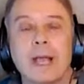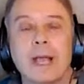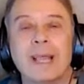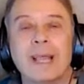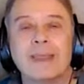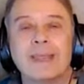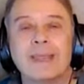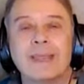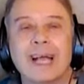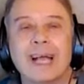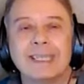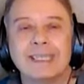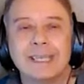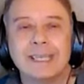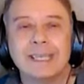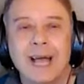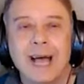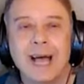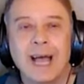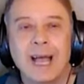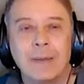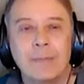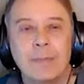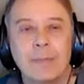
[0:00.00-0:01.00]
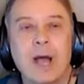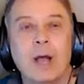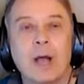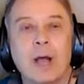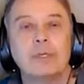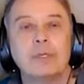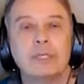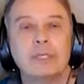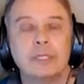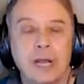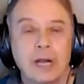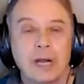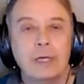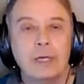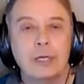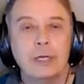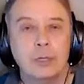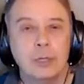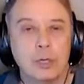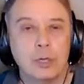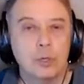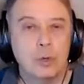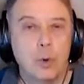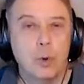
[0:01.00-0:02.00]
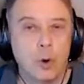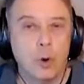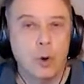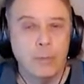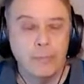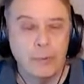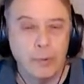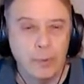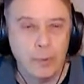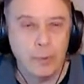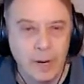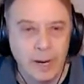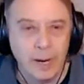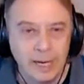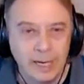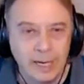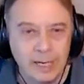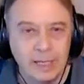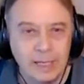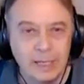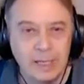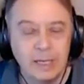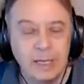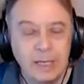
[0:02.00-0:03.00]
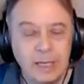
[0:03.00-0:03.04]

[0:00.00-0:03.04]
at that time, I was starting to incorporate